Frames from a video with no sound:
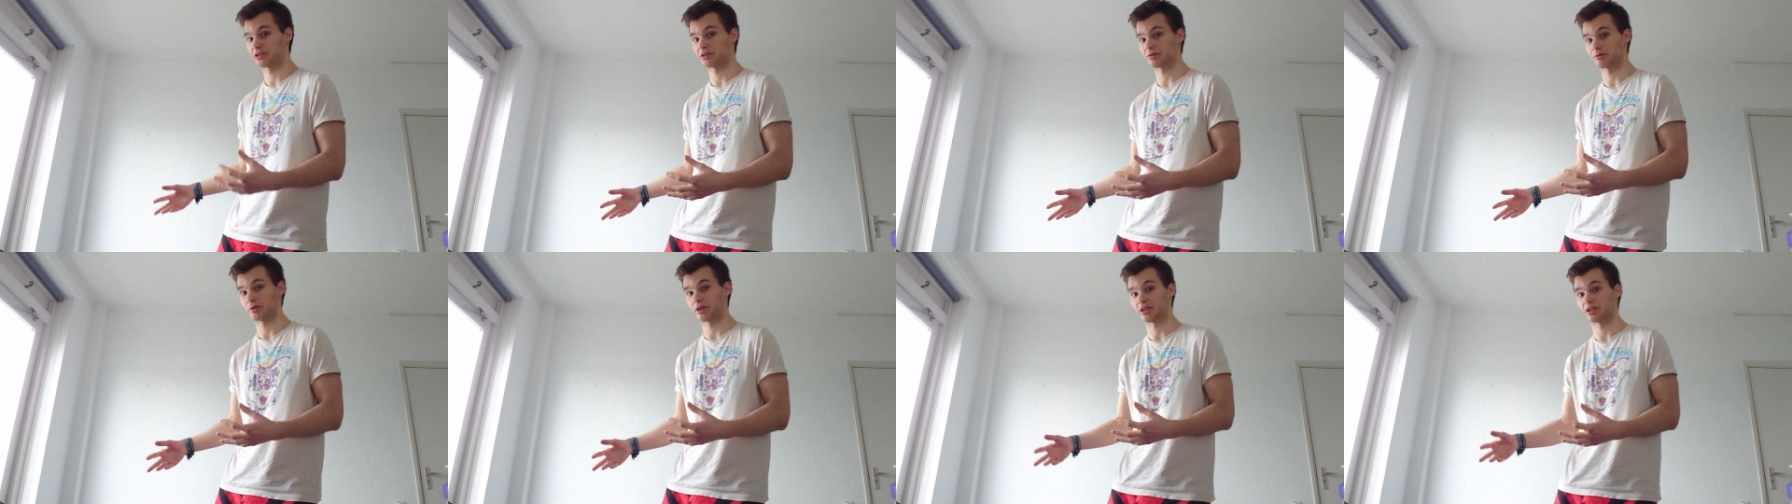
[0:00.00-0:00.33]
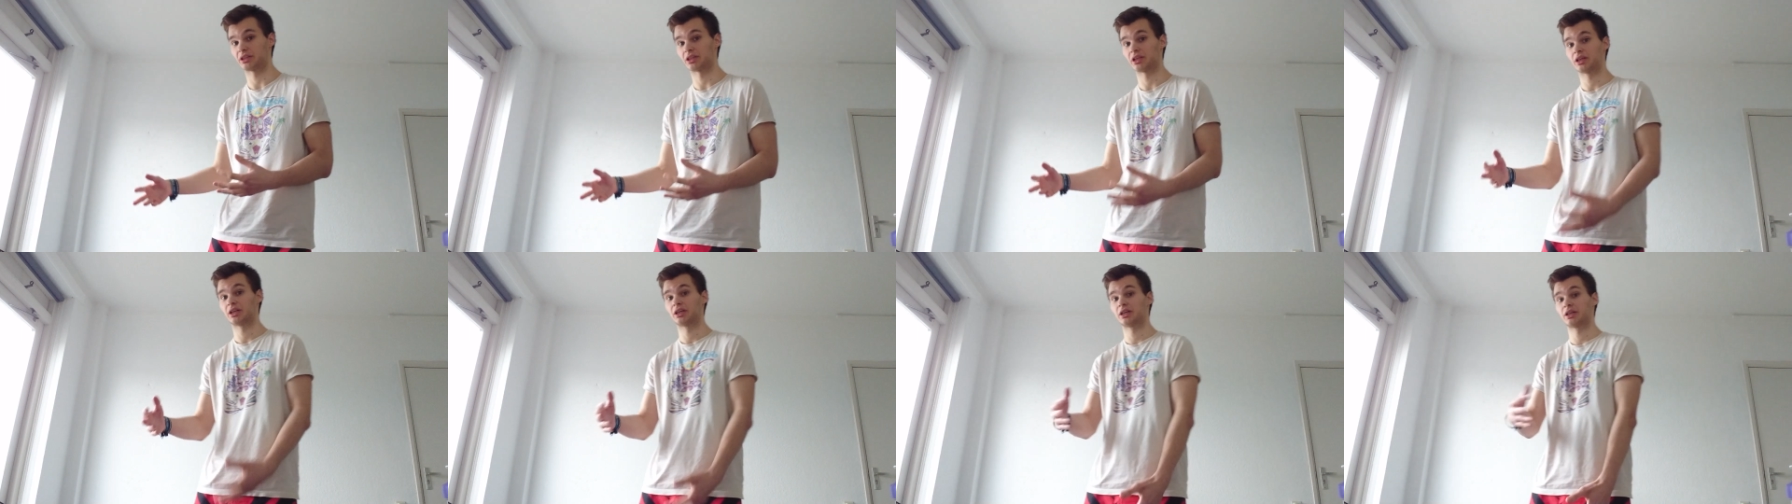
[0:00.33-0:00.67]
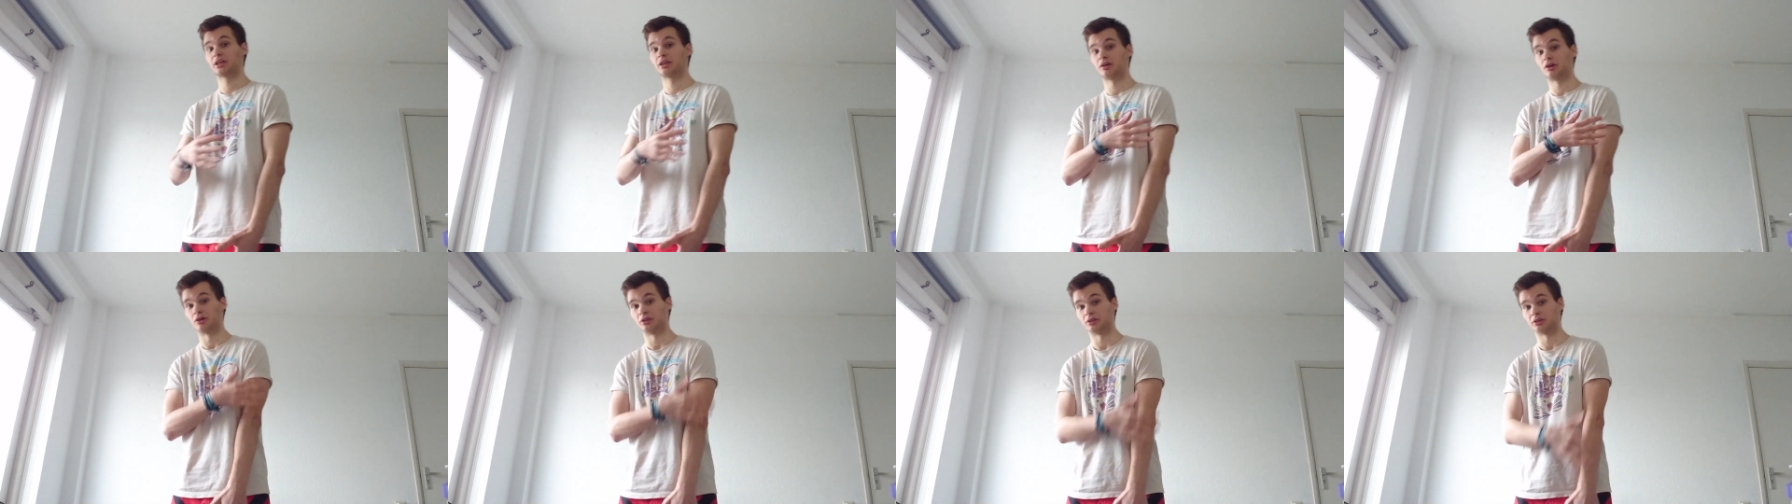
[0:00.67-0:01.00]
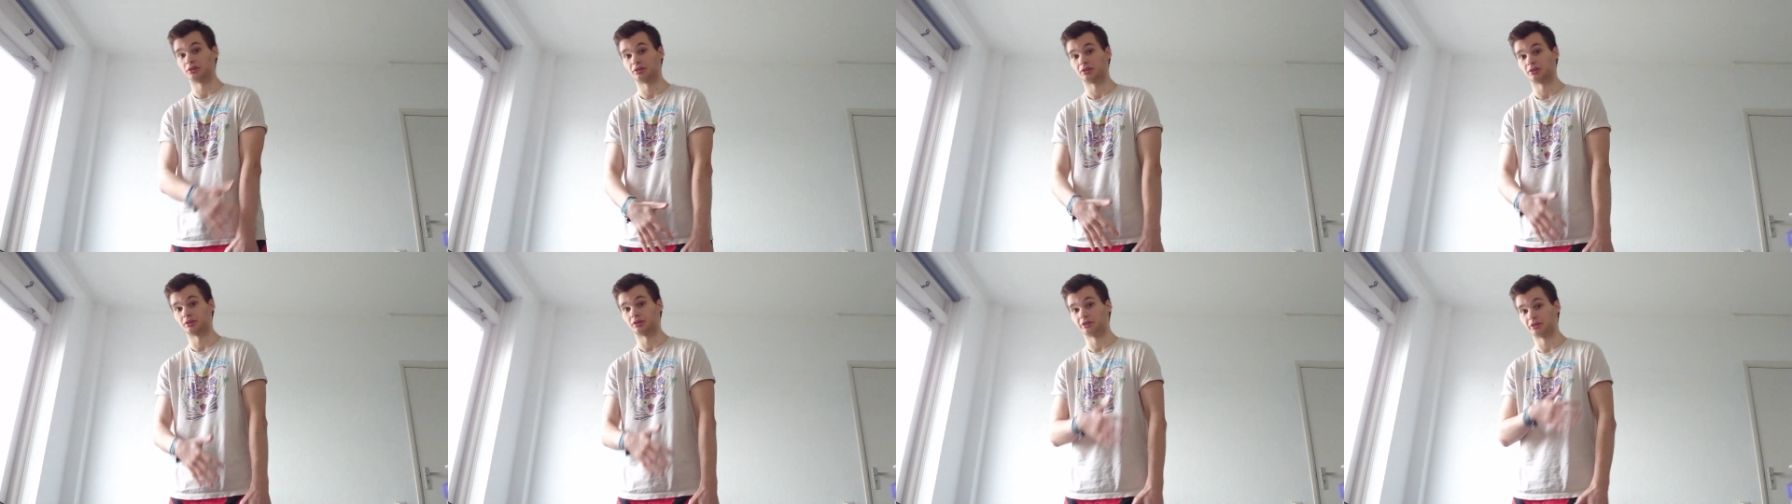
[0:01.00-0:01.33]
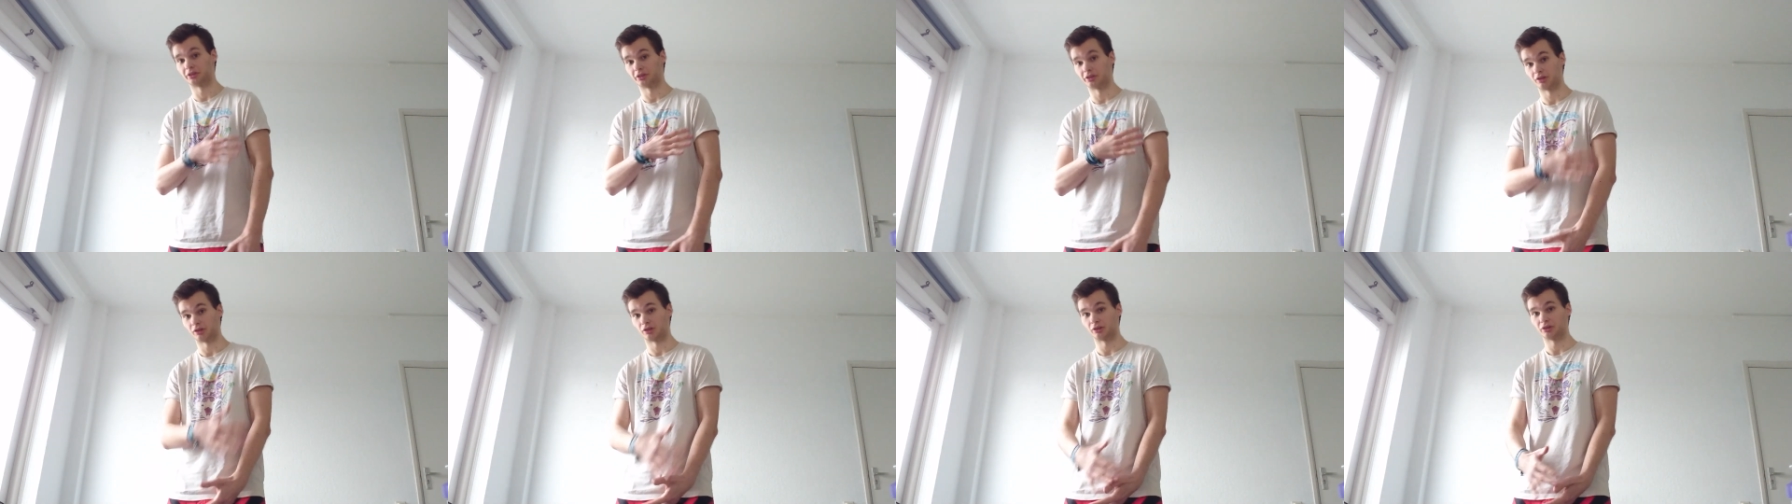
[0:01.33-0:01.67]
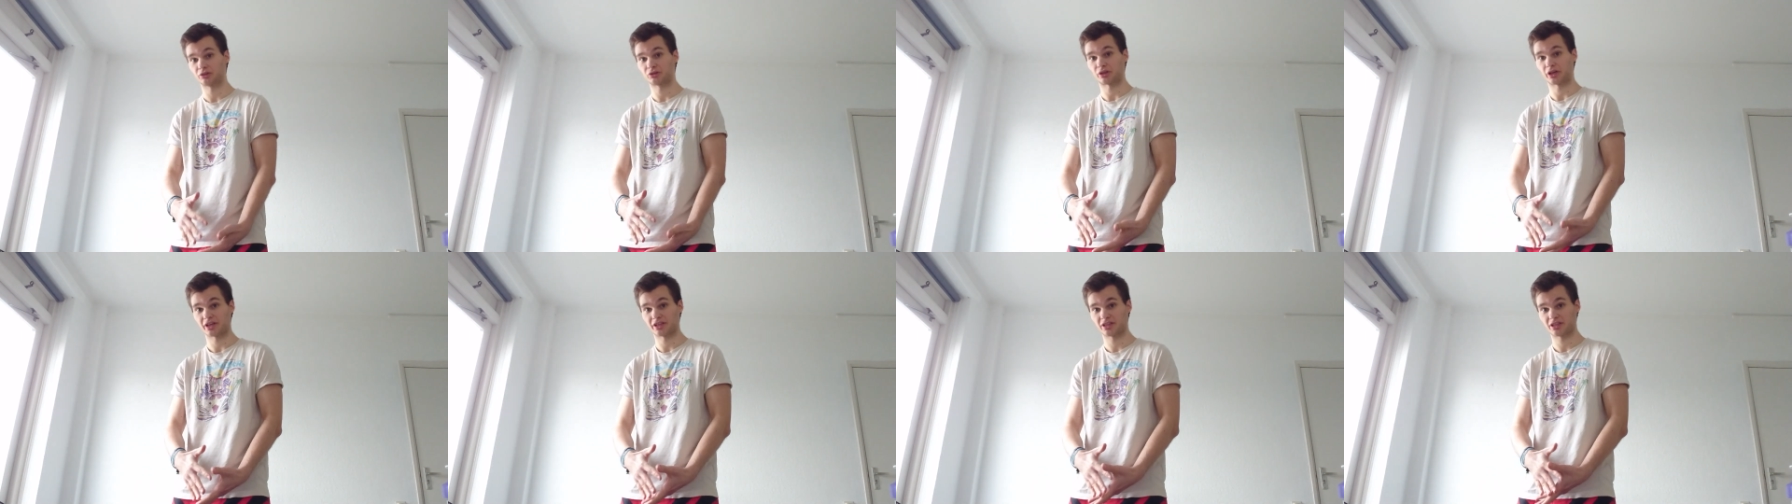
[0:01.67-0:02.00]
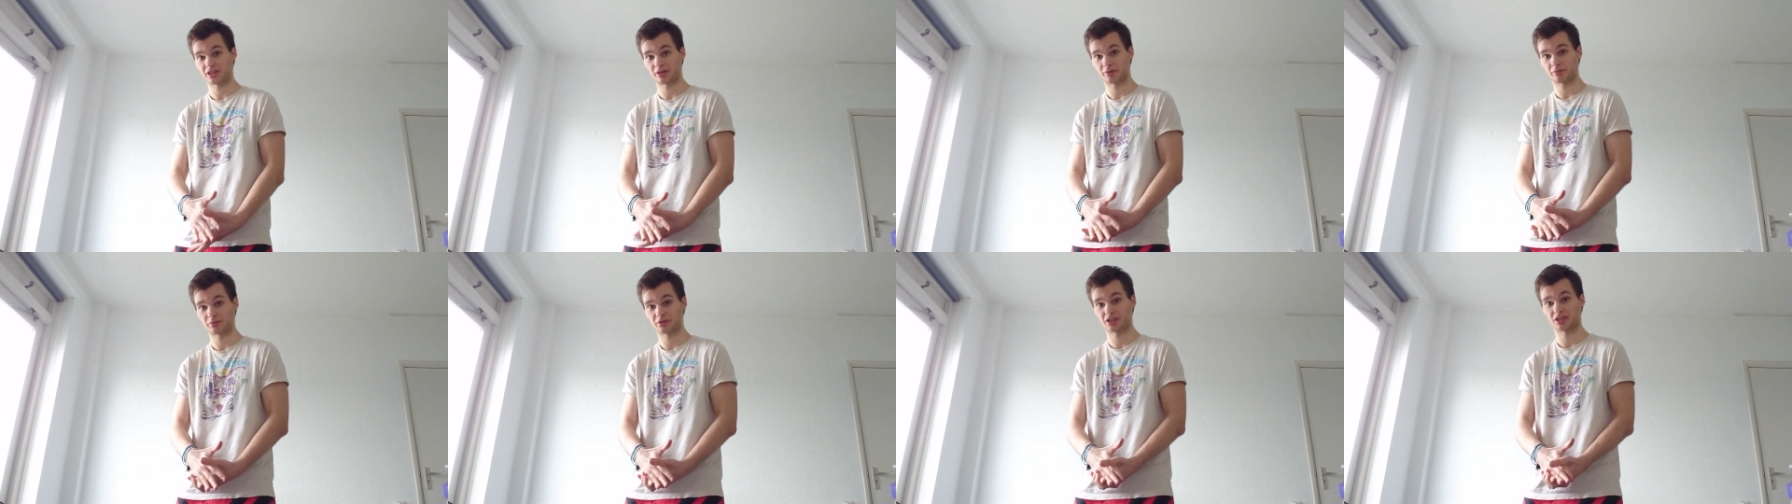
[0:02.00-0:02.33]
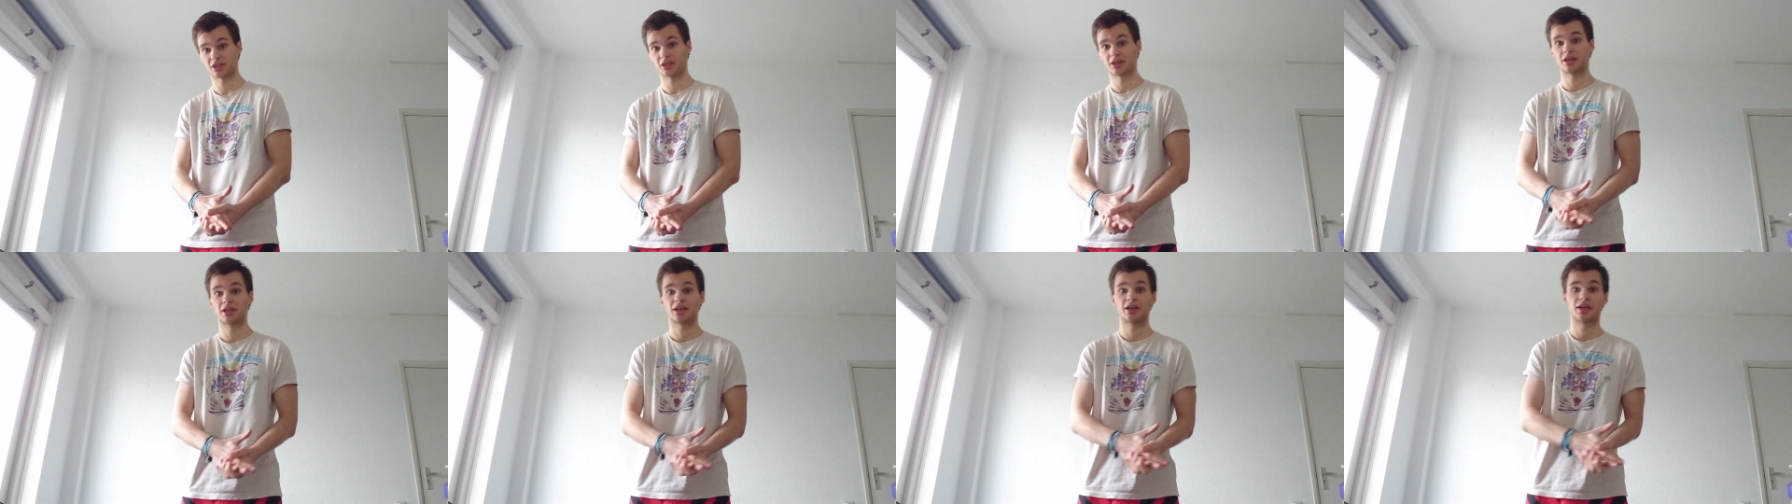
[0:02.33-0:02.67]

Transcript: train the whole triceps